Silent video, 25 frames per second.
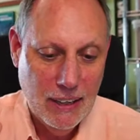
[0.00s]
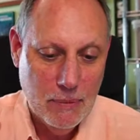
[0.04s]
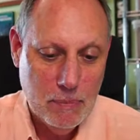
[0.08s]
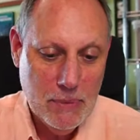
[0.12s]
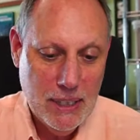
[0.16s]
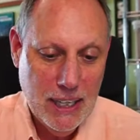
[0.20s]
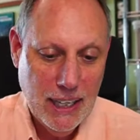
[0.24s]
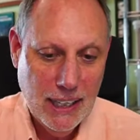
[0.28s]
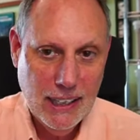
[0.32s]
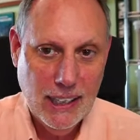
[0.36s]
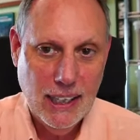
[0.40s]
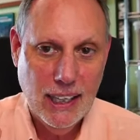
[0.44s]
am
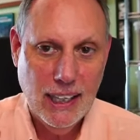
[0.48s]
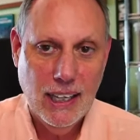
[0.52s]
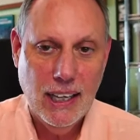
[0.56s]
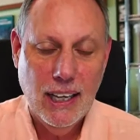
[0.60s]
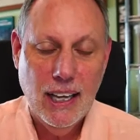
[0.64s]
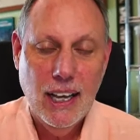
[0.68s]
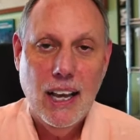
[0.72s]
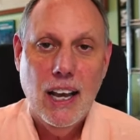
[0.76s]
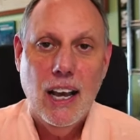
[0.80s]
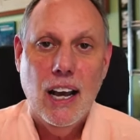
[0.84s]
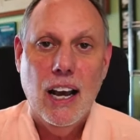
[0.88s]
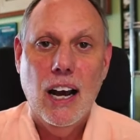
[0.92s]
taking
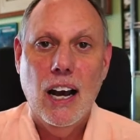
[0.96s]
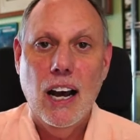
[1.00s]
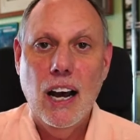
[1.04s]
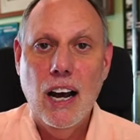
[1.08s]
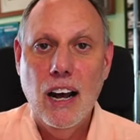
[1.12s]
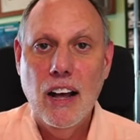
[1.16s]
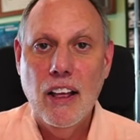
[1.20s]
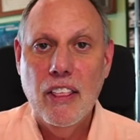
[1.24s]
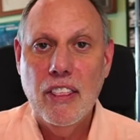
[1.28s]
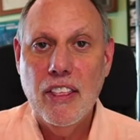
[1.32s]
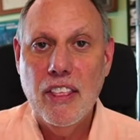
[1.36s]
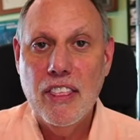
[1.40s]

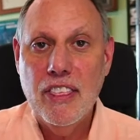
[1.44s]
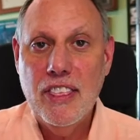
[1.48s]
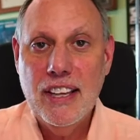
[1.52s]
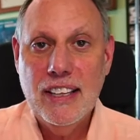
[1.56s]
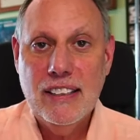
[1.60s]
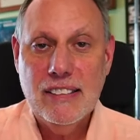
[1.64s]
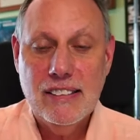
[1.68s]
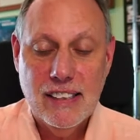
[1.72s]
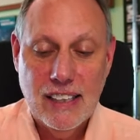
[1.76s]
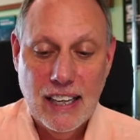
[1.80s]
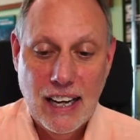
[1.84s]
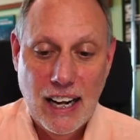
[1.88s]
uh, the
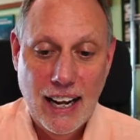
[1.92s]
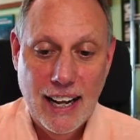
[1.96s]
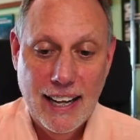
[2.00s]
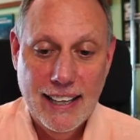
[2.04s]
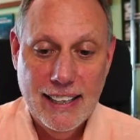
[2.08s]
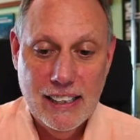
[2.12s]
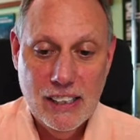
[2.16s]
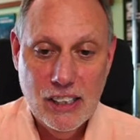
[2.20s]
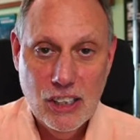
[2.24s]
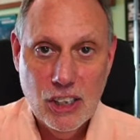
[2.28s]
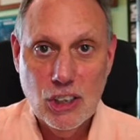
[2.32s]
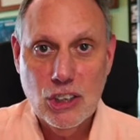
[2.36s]
things that
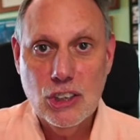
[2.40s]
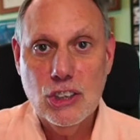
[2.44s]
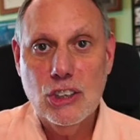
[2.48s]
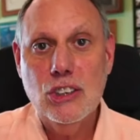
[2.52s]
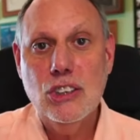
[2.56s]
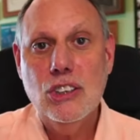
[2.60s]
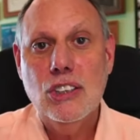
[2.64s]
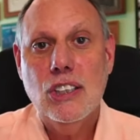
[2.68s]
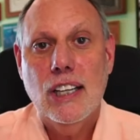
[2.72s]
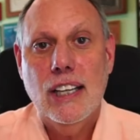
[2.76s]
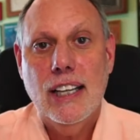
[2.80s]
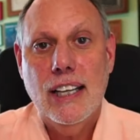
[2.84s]
I
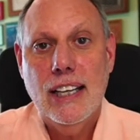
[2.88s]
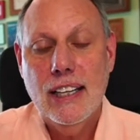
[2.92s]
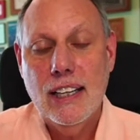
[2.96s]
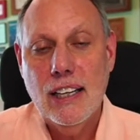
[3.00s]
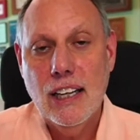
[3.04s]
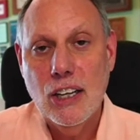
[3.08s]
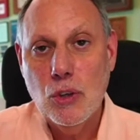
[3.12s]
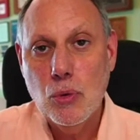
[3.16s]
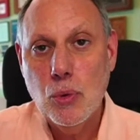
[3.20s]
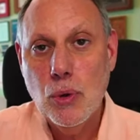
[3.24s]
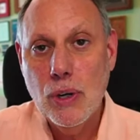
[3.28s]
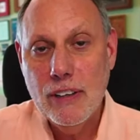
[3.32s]
learned in
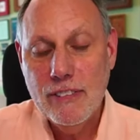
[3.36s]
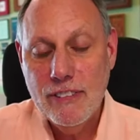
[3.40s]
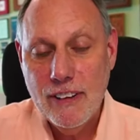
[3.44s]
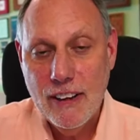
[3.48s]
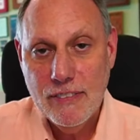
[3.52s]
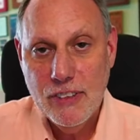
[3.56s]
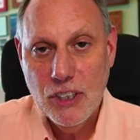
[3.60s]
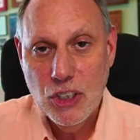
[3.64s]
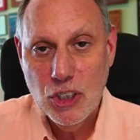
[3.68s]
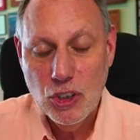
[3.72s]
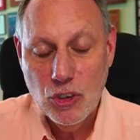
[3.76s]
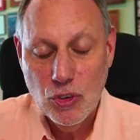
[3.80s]
a
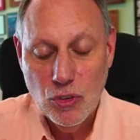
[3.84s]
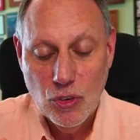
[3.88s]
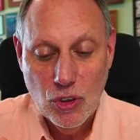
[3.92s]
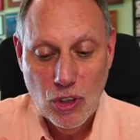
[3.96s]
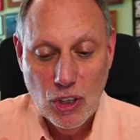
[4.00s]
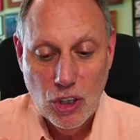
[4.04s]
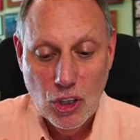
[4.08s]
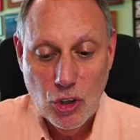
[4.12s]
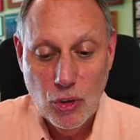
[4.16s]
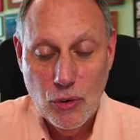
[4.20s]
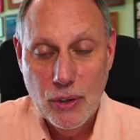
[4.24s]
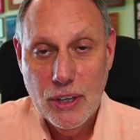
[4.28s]
25 year
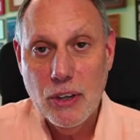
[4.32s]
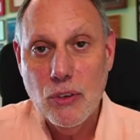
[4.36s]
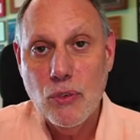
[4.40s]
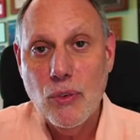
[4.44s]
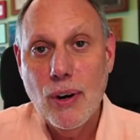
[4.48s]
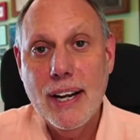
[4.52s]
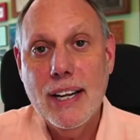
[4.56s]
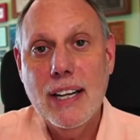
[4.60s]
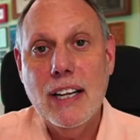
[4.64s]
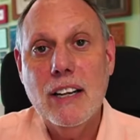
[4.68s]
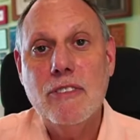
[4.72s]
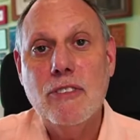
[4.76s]
career
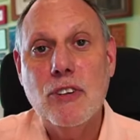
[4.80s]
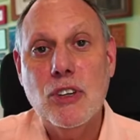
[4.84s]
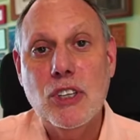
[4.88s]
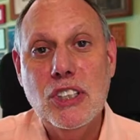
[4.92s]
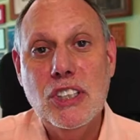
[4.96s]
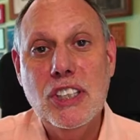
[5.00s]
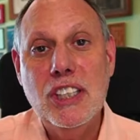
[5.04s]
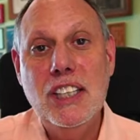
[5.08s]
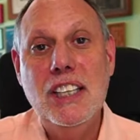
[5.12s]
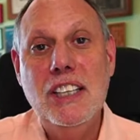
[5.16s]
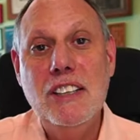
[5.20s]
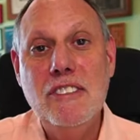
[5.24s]
writing for
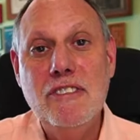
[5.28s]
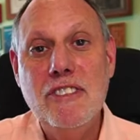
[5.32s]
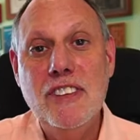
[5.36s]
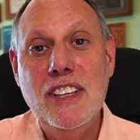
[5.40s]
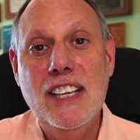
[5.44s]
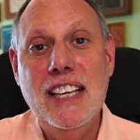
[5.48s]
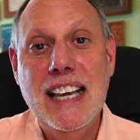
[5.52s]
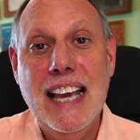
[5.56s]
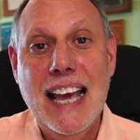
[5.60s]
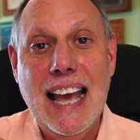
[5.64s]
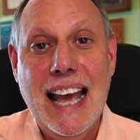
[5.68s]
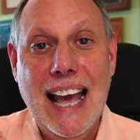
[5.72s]

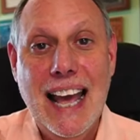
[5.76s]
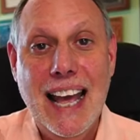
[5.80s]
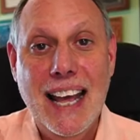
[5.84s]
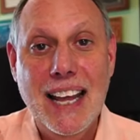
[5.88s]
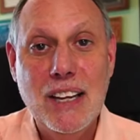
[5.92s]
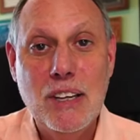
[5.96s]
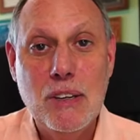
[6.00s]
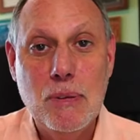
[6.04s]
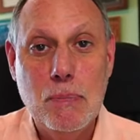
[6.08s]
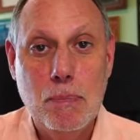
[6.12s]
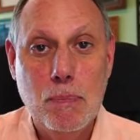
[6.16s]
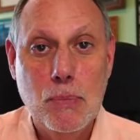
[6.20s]
TV
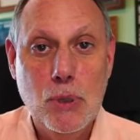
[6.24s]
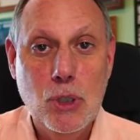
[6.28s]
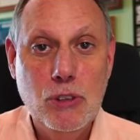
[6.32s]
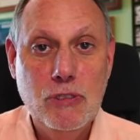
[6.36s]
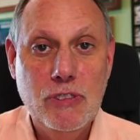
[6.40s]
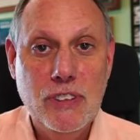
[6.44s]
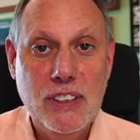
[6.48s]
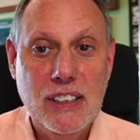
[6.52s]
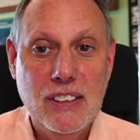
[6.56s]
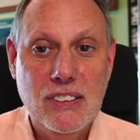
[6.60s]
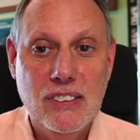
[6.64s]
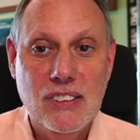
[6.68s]
and
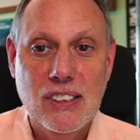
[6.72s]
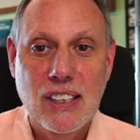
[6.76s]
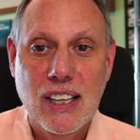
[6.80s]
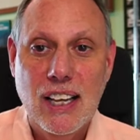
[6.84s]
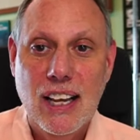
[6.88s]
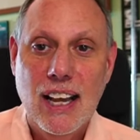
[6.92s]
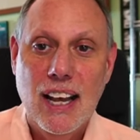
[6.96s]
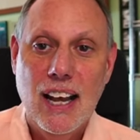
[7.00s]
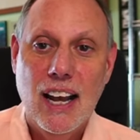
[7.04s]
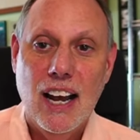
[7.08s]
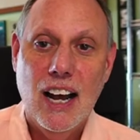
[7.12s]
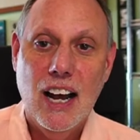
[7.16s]
movies
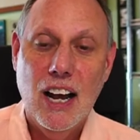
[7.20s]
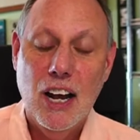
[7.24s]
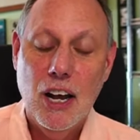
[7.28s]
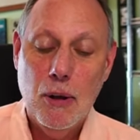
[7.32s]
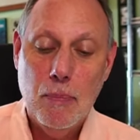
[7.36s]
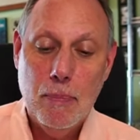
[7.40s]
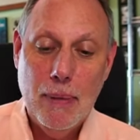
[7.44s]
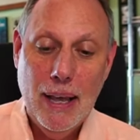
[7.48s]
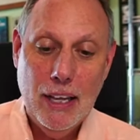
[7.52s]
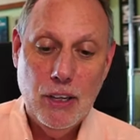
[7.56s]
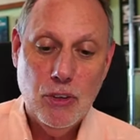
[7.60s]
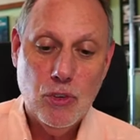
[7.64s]

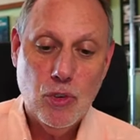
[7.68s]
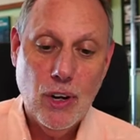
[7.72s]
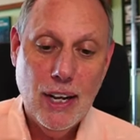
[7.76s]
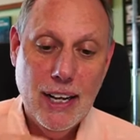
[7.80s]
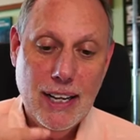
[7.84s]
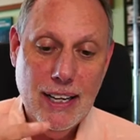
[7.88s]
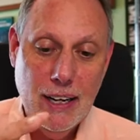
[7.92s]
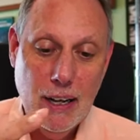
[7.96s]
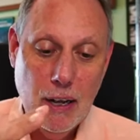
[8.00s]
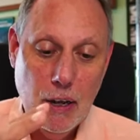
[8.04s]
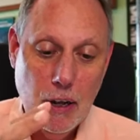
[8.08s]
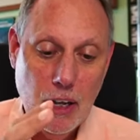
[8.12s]
um, and
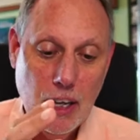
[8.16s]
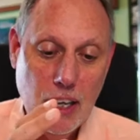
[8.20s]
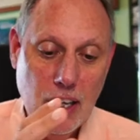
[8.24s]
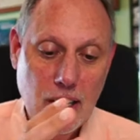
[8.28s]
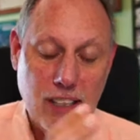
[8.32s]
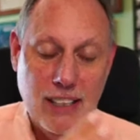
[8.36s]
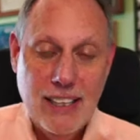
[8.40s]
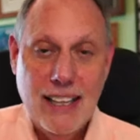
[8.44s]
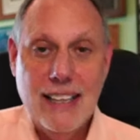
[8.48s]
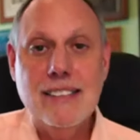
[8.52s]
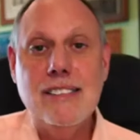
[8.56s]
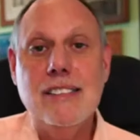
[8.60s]
trying to
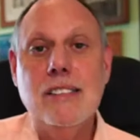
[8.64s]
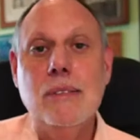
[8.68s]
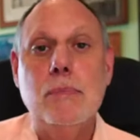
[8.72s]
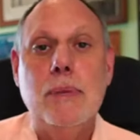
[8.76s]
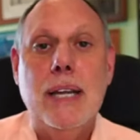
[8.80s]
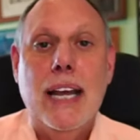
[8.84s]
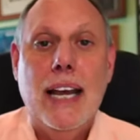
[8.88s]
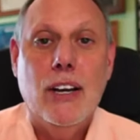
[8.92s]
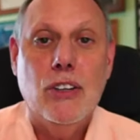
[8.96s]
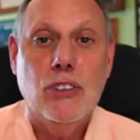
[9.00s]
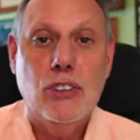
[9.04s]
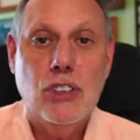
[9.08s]
condense them
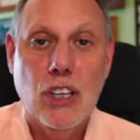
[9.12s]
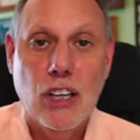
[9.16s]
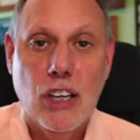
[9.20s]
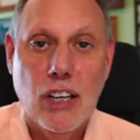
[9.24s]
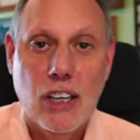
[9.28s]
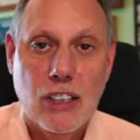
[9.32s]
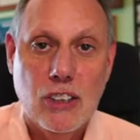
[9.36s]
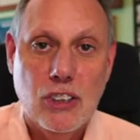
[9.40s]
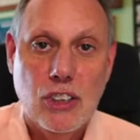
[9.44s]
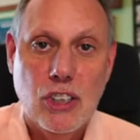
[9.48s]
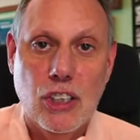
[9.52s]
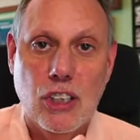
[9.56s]
down
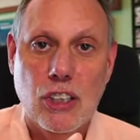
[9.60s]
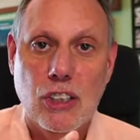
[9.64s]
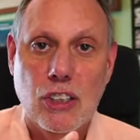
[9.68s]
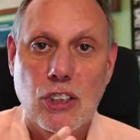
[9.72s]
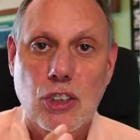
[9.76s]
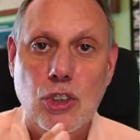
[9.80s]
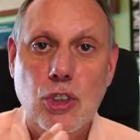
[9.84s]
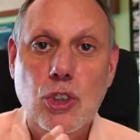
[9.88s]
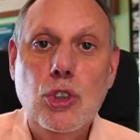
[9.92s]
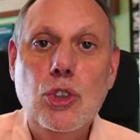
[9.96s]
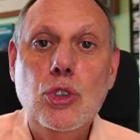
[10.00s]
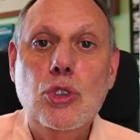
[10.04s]
to, to
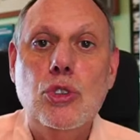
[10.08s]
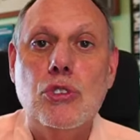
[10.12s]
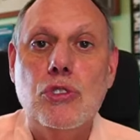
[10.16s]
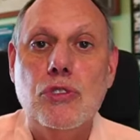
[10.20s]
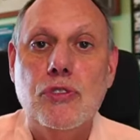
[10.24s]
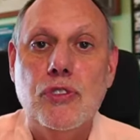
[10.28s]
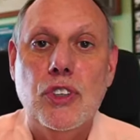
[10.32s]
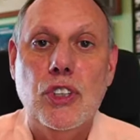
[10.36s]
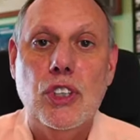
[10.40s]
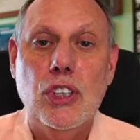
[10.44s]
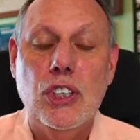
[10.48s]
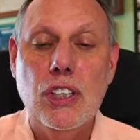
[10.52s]

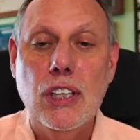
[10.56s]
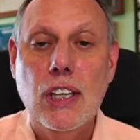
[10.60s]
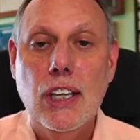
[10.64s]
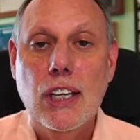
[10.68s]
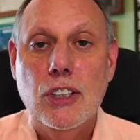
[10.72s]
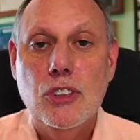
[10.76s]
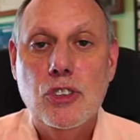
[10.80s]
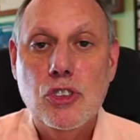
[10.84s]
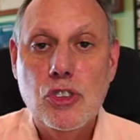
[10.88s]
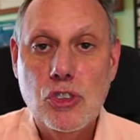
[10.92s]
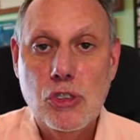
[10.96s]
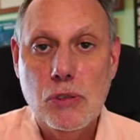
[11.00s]
useful
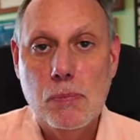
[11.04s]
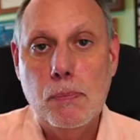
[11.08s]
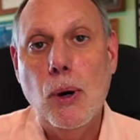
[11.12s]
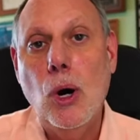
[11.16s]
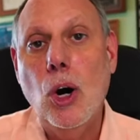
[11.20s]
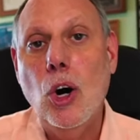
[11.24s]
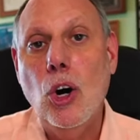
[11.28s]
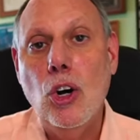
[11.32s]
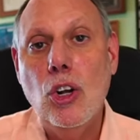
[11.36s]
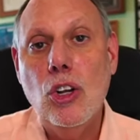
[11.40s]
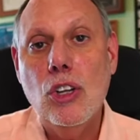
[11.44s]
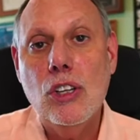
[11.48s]

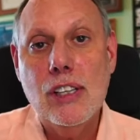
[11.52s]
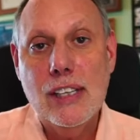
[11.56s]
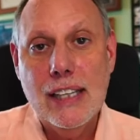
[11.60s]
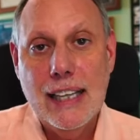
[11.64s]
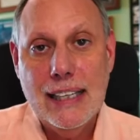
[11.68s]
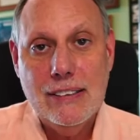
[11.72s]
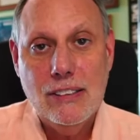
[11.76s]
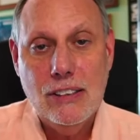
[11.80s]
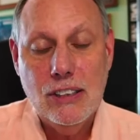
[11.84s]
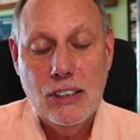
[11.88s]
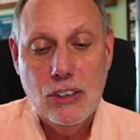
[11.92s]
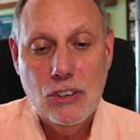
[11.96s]
small
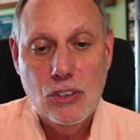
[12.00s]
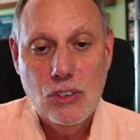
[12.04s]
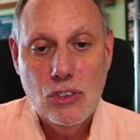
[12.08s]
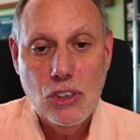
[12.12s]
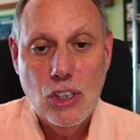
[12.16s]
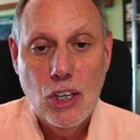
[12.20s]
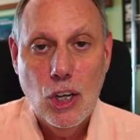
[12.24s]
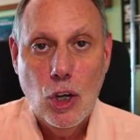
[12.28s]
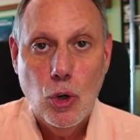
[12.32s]
lessons